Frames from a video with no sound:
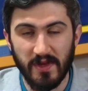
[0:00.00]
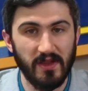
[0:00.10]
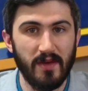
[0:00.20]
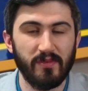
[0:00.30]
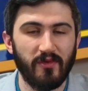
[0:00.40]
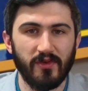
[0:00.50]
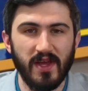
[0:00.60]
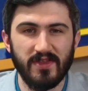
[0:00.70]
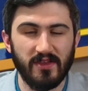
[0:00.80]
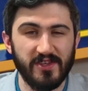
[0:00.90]
I mean, a lot of people
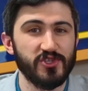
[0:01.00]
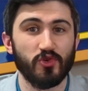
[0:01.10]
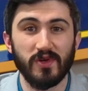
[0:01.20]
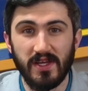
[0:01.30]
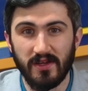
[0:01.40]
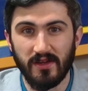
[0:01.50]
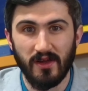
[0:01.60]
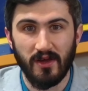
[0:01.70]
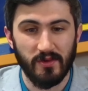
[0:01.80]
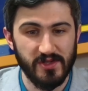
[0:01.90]
forget that Listerine
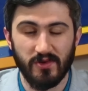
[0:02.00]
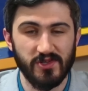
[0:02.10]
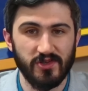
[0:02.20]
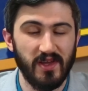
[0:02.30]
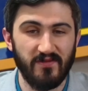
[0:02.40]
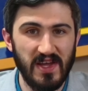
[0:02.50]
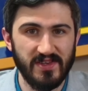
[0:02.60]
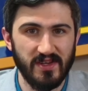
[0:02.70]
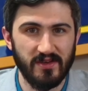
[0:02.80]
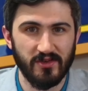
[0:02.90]
was originally
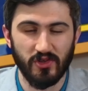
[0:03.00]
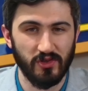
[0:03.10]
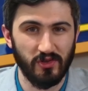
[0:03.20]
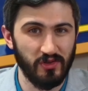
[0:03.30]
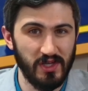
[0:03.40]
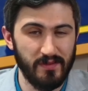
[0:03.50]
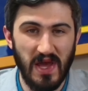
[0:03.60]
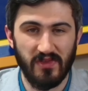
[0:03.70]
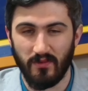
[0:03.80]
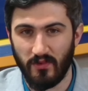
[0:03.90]
invented to clean
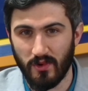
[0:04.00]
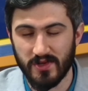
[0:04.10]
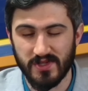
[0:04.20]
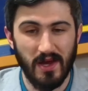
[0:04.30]
bathroom floors.